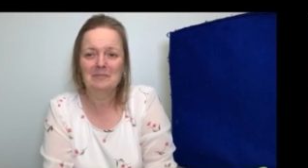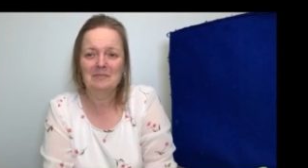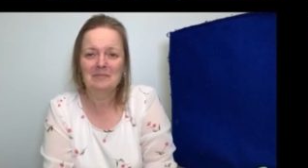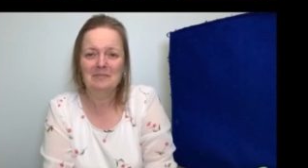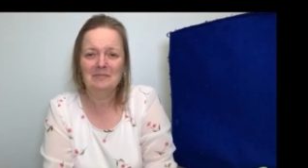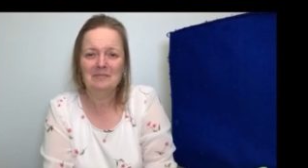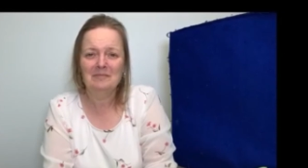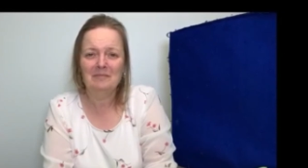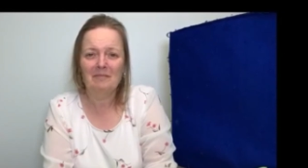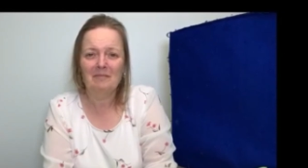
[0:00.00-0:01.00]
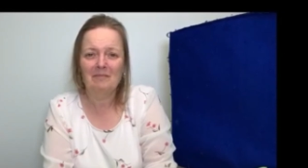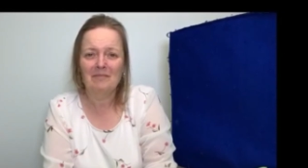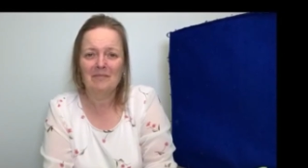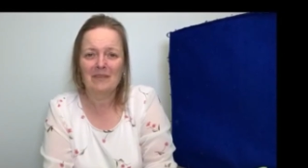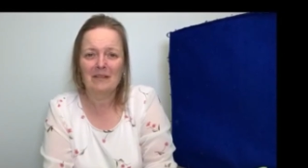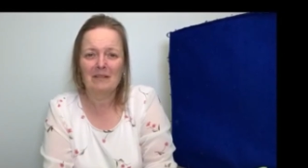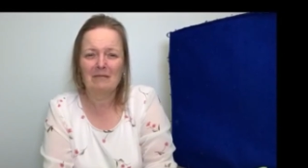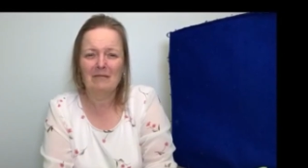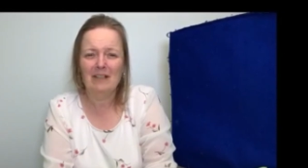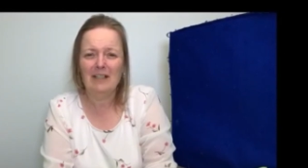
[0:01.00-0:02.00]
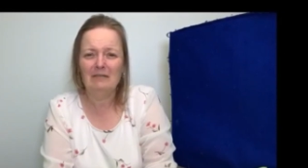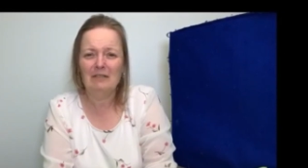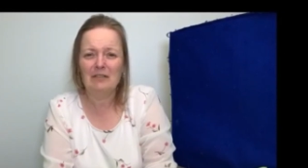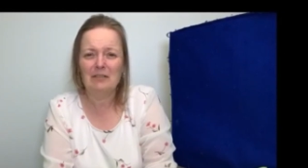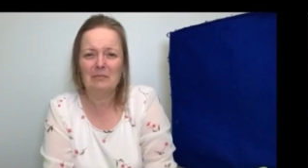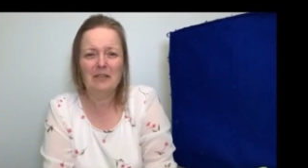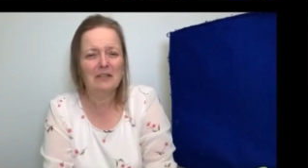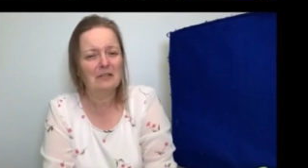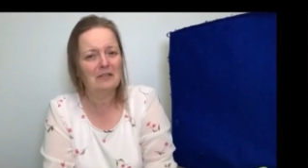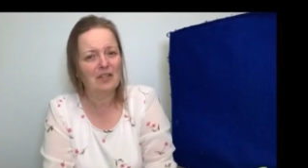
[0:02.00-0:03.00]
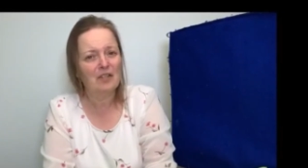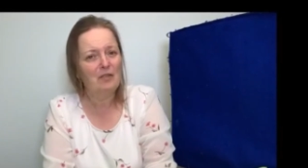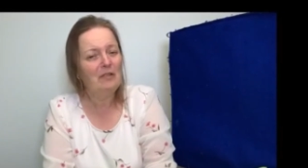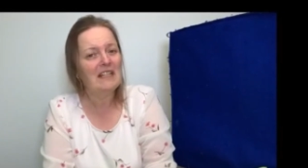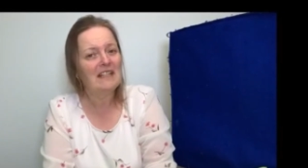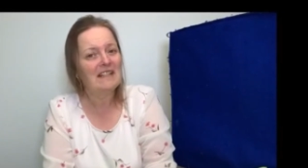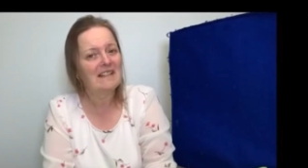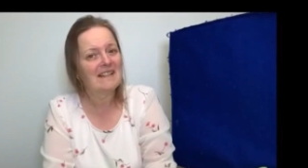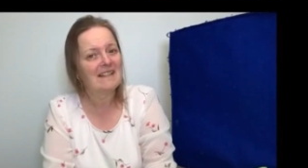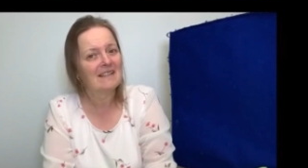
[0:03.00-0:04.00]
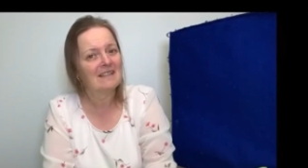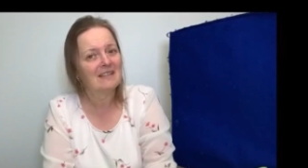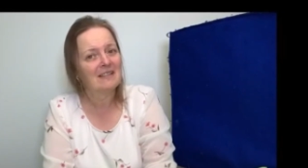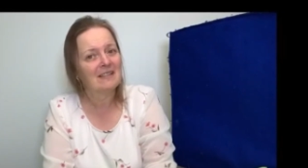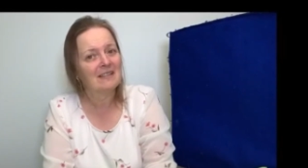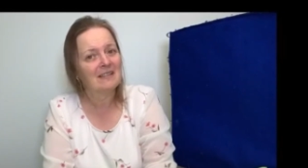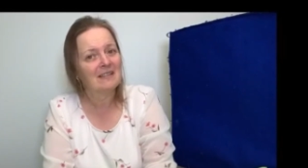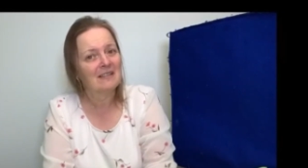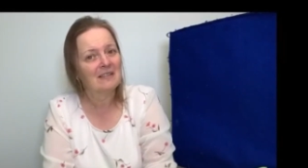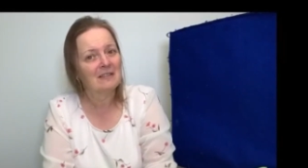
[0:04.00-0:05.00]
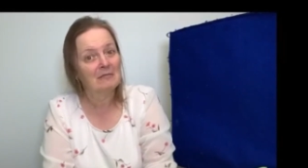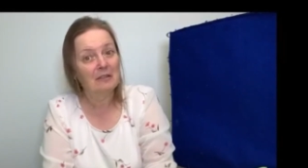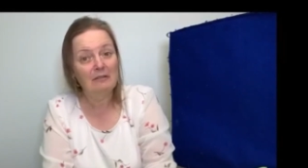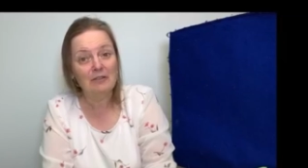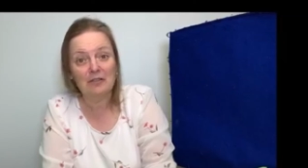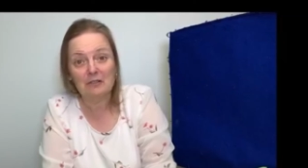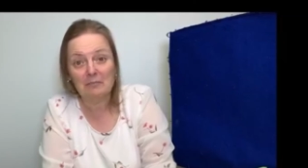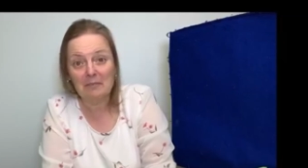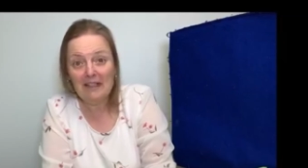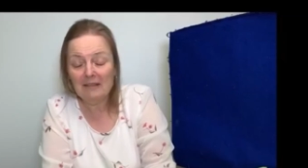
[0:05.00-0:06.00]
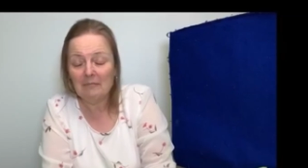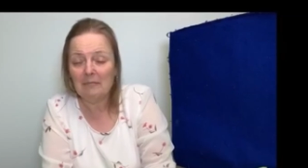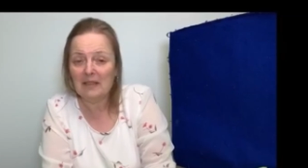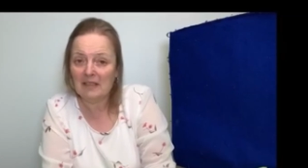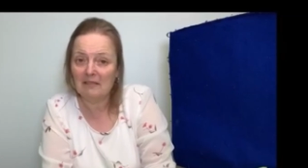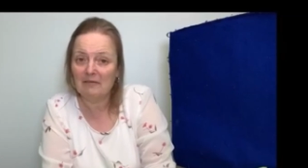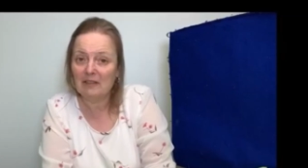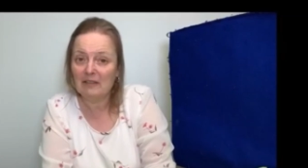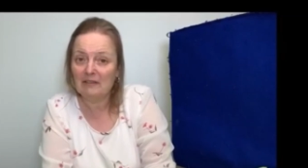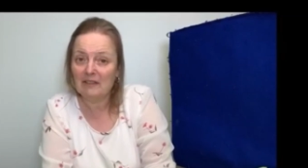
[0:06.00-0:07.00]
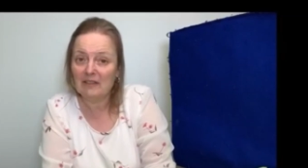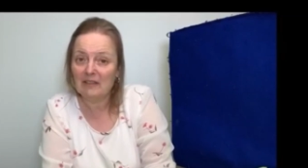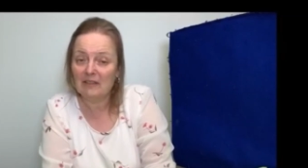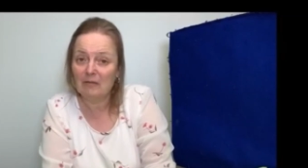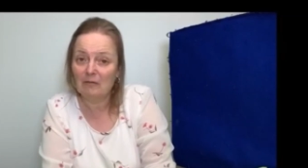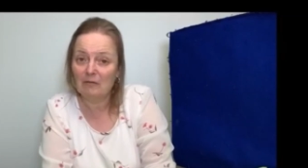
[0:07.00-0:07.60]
Hmm. Where would you put your toys? Where would your bed be if you lived in a cone?